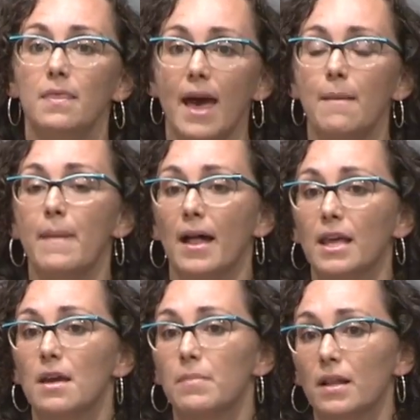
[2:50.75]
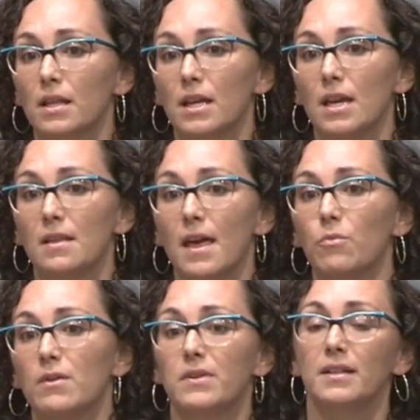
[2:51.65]
that malleability that
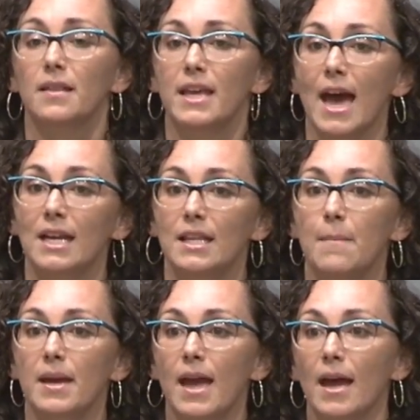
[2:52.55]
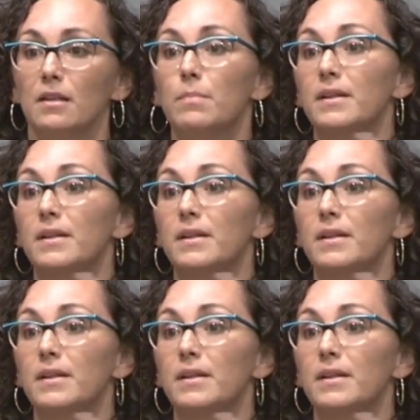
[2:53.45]
we've done on the academic end,